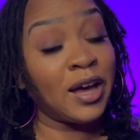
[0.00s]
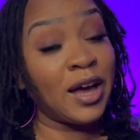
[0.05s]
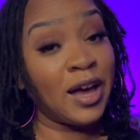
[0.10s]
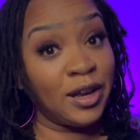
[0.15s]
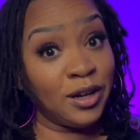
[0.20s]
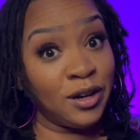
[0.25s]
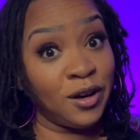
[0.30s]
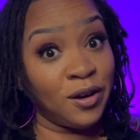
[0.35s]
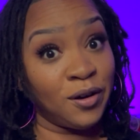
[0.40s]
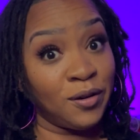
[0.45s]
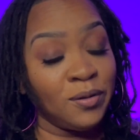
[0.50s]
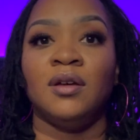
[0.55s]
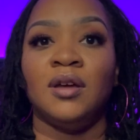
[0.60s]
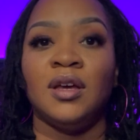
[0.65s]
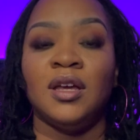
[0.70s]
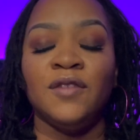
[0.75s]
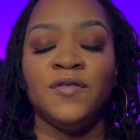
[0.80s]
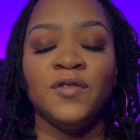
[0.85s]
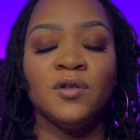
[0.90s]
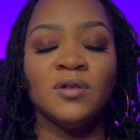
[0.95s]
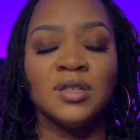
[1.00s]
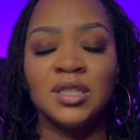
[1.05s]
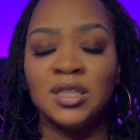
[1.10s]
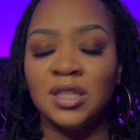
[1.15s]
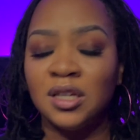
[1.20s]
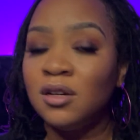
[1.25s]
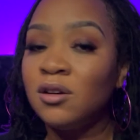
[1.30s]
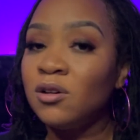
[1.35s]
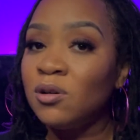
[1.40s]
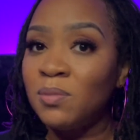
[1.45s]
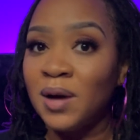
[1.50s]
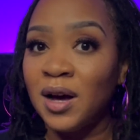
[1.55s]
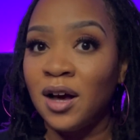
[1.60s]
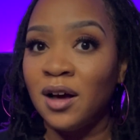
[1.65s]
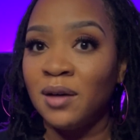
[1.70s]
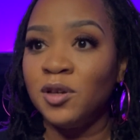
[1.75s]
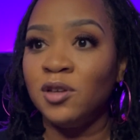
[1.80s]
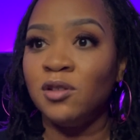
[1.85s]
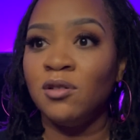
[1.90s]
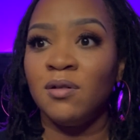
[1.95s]
I know. And if you're a single
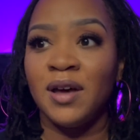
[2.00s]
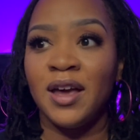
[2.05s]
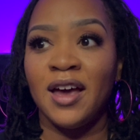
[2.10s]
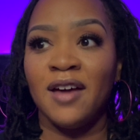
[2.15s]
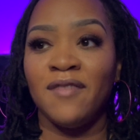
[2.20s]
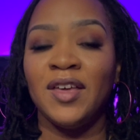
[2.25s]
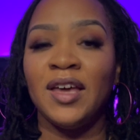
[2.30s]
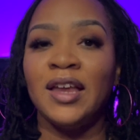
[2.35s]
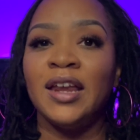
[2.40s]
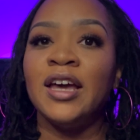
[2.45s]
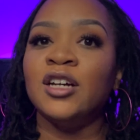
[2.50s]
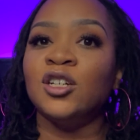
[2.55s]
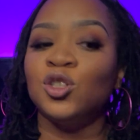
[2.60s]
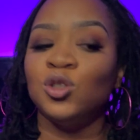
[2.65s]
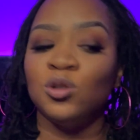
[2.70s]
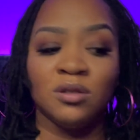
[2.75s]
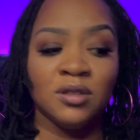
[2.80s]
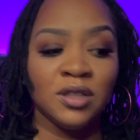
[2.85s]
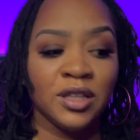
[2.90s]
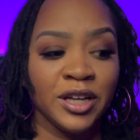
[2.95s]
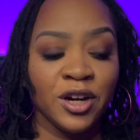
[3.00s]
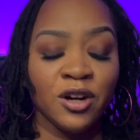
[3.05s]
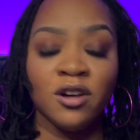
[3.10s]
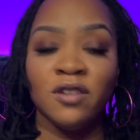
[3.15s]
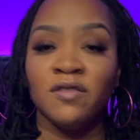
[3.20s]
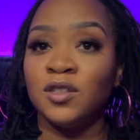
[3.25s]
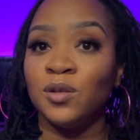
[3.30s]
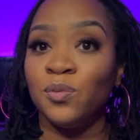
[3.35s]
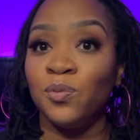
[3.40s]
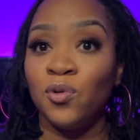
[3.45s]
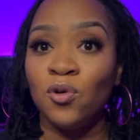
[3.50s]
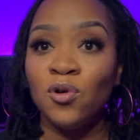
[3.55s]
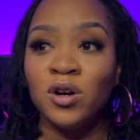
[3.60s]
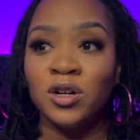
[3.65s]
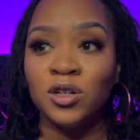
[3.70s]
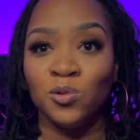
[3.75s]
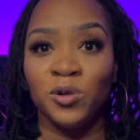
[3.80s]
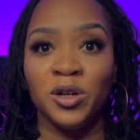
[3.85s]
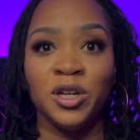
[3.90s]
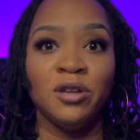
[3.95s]
mom, you don't have that extra layer of
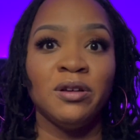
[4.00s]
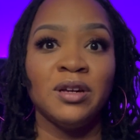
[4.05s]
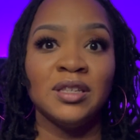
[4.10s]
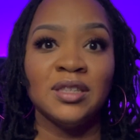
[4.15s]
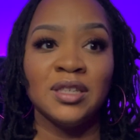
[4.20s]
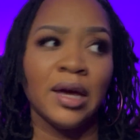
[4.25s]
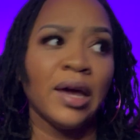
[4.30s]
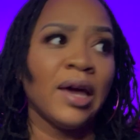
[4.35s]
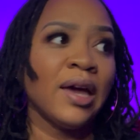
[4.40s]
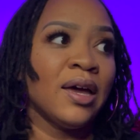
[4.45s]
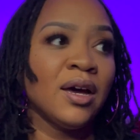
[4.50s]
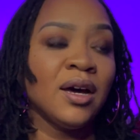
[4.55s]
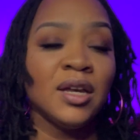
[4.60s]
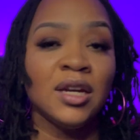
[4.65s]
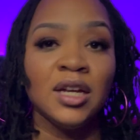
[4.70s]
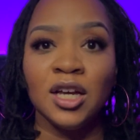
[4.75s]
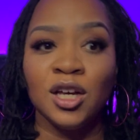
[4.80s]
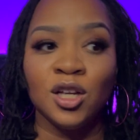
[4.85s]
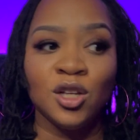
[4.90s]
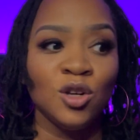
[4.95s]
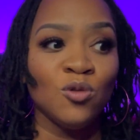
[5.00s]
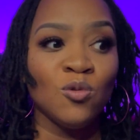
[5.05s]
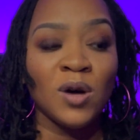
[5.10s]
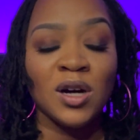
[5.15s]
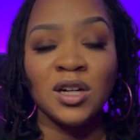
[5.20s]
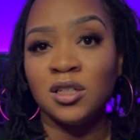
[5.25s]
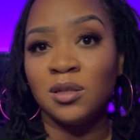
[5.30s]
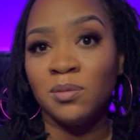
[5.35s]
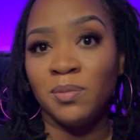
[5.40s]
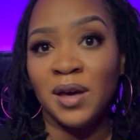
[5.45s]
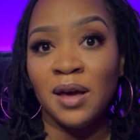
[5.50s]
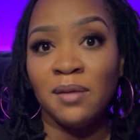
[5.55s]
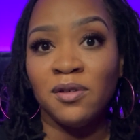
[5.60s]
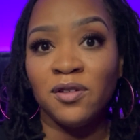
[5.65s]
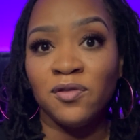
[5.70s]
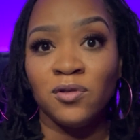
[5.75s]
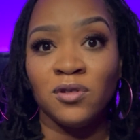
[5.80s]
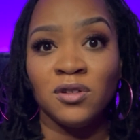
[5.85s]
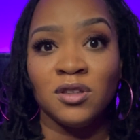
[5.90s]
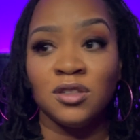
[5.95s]
support where you can say, hey, honey, can you watch the baby
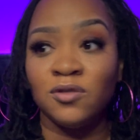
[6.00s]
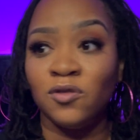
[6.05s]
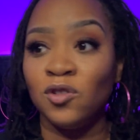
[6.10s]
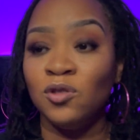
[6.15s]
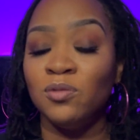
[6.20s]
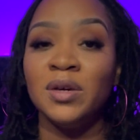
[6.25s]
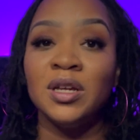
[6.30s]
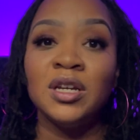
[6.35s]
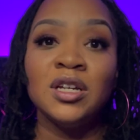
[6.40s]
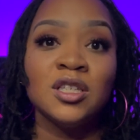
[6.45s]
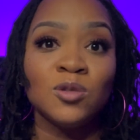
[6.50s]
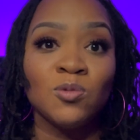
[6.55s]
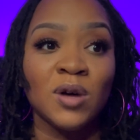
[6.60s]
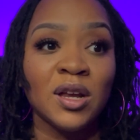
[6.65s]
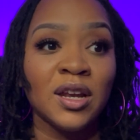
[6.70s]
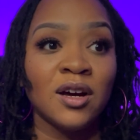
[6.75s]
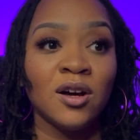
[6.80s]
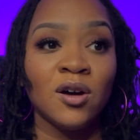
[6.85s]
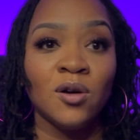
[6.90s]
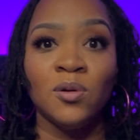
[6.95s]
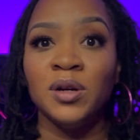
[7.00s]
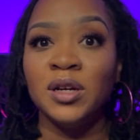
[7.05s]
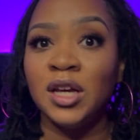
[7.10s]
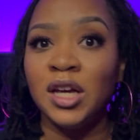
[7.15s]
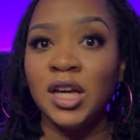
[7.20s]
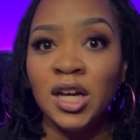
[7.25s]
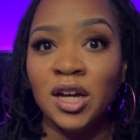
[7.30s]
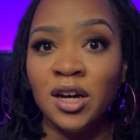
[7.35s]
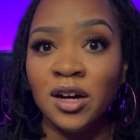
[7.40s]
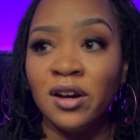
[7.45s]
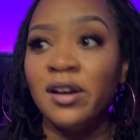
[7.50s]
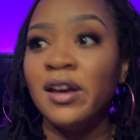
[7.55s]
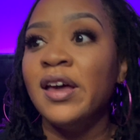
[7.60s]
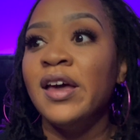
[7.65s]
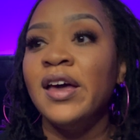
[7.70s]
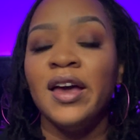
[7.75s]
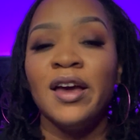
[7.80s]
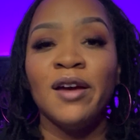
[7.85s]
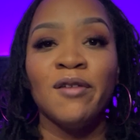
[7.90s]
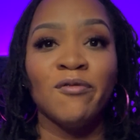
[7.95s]
for this few minutes while I go in here
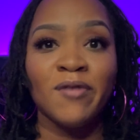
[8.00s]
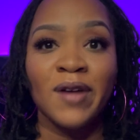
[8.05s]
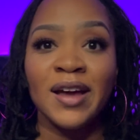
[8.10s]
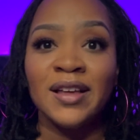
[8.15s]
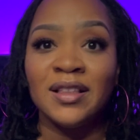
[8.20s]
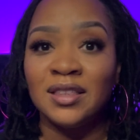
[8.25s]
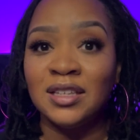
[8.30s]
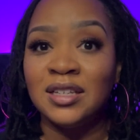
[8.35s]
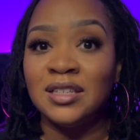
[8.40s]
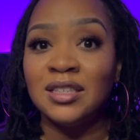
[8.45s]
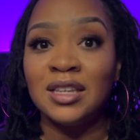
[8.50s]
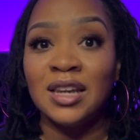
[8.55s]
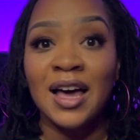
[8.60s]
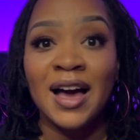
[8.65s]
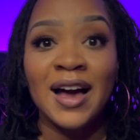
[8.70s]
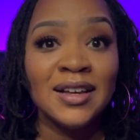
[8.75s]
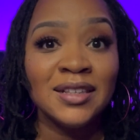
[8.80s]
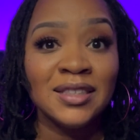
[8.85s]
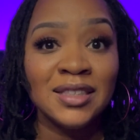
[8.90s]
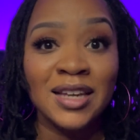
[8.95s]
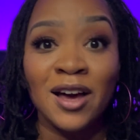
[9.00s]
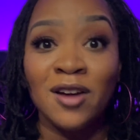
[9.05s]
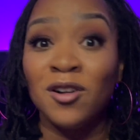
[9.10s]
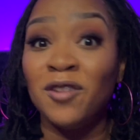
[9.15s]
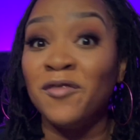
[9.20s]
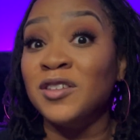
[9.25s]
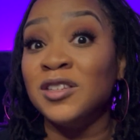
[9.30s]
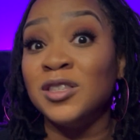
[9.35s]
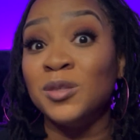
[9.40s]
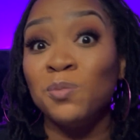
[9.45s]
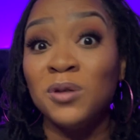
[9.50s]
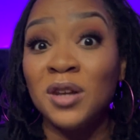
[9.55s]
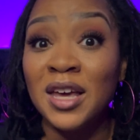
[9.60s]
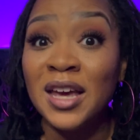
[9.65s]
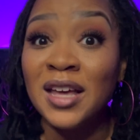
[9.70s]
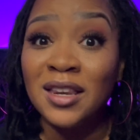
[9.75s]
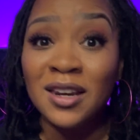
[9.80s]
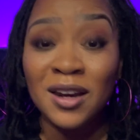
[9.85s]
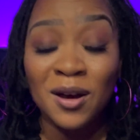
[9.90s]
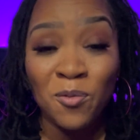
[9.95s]
and write these lines out of this
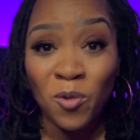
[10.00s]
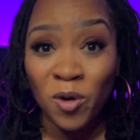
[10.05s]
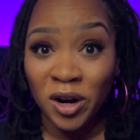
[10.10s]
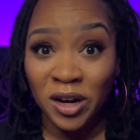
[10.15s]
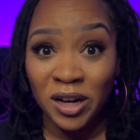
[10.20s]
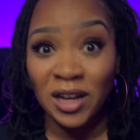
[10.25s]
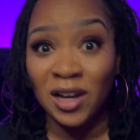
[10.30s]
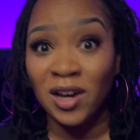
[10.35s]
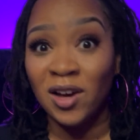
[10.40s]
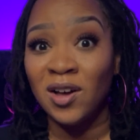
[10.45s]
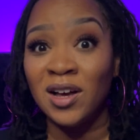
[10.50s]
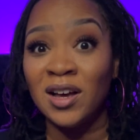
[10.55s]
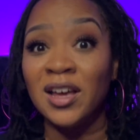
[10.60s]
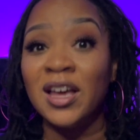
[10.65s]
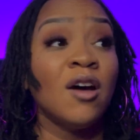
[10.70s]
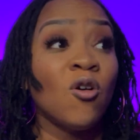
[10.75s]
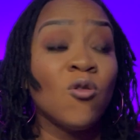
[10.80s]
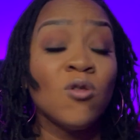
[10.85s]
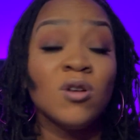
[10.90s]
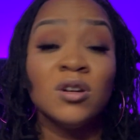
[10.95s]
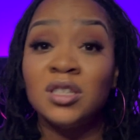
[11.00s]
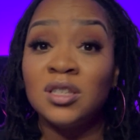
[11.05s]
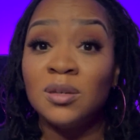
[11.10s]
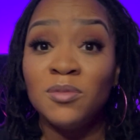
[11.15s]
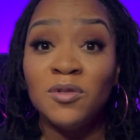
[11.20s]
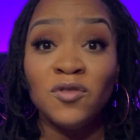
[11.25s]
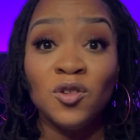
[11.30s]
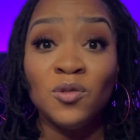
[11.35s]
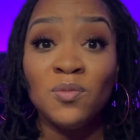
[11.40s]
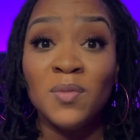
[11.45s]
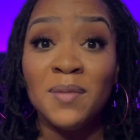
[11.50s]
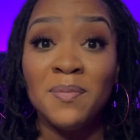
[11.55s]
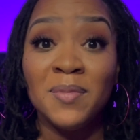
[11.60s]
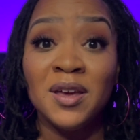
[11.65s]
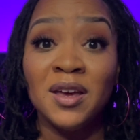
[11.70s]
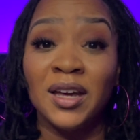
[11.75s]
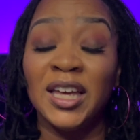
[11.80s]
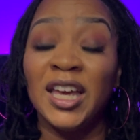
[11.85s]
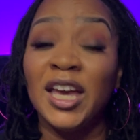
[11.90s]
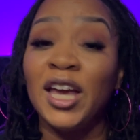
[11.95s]
play that I'm working on? Or some of you may be
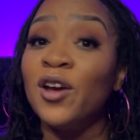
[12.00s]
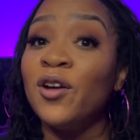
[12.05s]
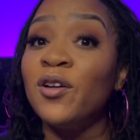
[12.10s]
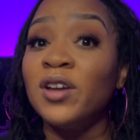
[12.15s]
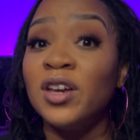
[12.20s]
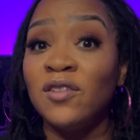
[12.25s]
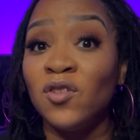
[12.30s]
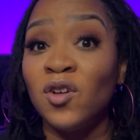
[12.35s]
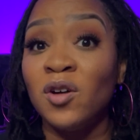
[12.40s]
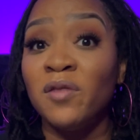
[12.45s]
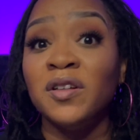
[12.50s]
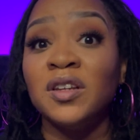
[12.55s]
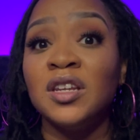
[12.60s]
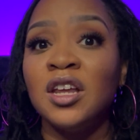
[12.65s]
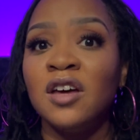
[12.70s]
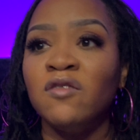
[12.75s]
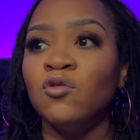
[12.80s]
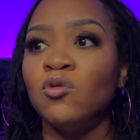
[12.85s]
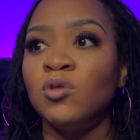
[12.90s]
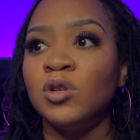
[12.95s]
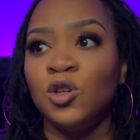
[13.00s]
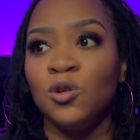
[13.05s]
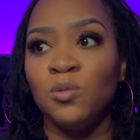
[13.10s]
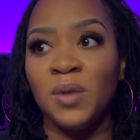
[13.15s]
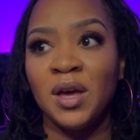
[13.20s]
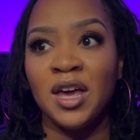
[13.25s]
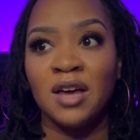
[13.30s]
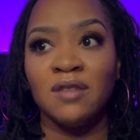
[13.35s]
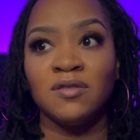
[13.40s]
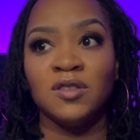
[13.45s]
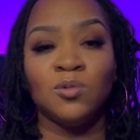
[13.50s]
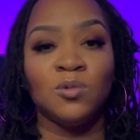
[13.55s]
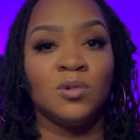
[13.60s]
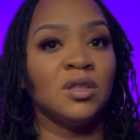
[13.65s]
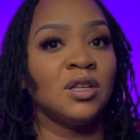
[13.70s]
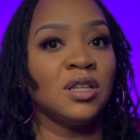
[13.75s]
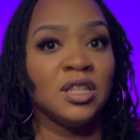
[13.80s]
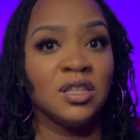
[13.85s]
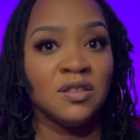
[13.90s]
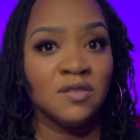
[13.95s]
a caregiver of a loved one. You may have someone
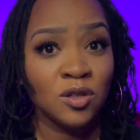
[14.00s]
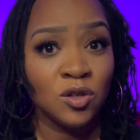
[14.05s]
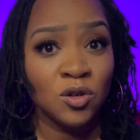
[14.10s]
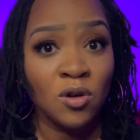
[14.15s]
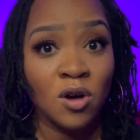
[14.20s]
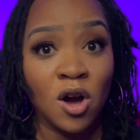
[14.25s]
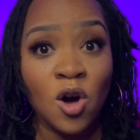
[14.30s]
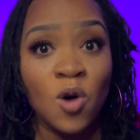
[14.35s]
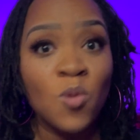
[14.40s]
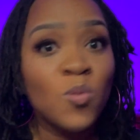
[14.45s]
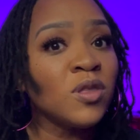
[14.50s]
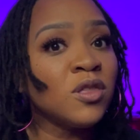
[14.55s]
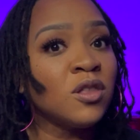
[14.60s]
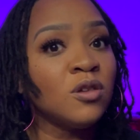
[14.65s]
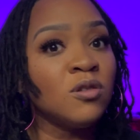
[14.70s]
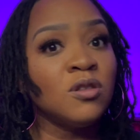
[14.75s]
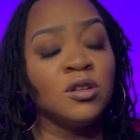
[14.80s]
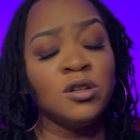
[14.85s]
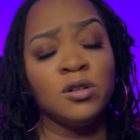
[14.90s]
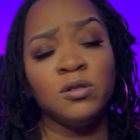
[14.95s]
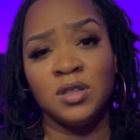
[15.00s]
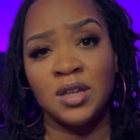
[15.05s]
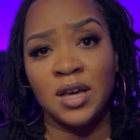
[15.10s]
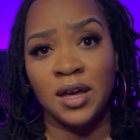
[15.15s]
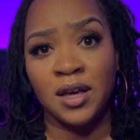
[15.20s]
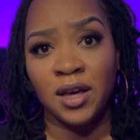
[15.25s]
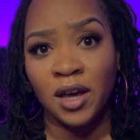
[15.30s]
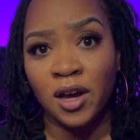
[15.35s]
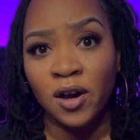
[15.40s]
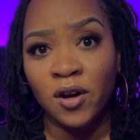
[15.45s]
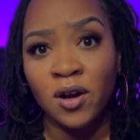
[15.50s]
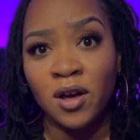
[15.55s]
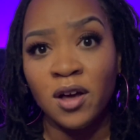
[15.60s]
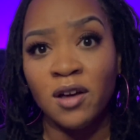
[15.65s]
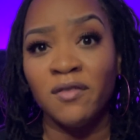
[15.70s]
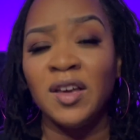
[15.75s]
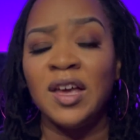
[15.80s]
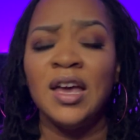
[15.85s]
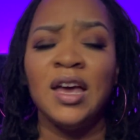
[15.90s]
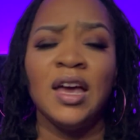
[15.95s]
that lives in your home with you that you take care
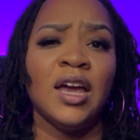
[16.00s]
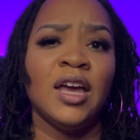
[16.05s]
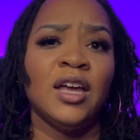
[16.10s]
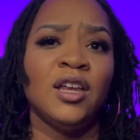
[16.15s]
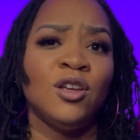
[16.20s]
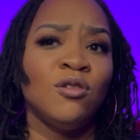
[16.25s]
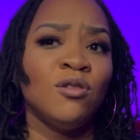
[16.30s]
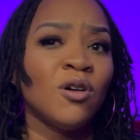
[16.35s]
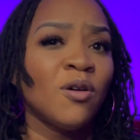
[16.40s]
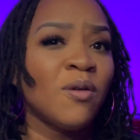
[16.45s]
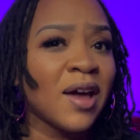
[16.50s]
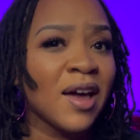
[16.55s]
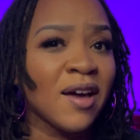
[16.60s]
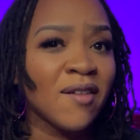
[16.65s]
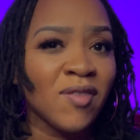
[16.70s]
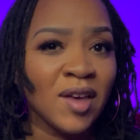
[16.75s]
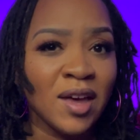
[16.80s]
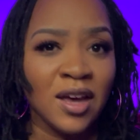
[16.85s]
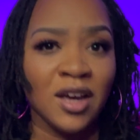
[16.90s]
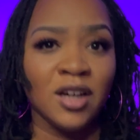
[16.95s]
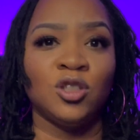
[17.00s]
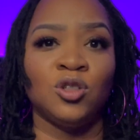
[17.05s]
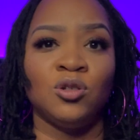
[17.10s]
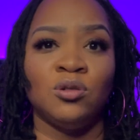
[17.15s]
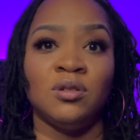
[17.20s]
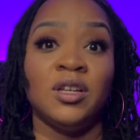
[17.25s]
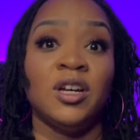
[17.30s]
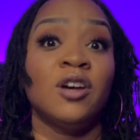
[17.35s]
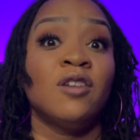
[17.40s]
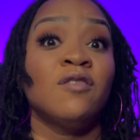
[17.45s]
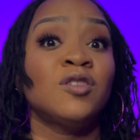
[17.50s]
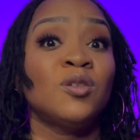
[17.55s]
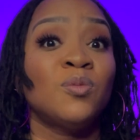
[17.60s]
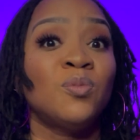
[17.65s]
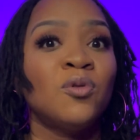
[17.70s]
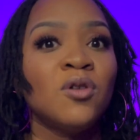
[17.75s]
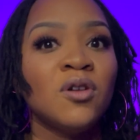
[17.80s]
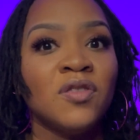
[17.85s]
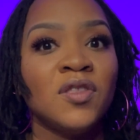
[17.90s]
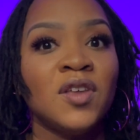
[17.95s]
of, and you don't have that extra layer of
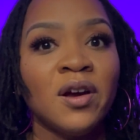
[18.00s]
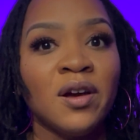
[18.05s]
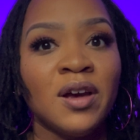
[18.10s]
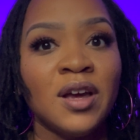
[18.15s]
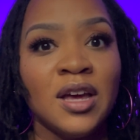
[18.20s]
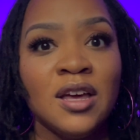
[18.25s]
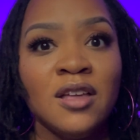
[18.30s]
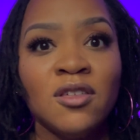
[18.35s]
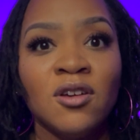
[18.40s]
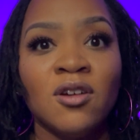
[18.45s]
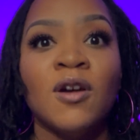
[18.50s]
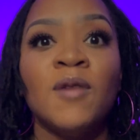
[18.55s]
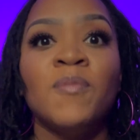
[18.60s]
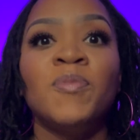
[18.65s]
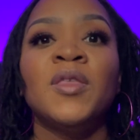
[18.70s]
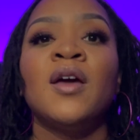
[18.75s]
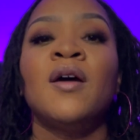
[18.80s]
support there either.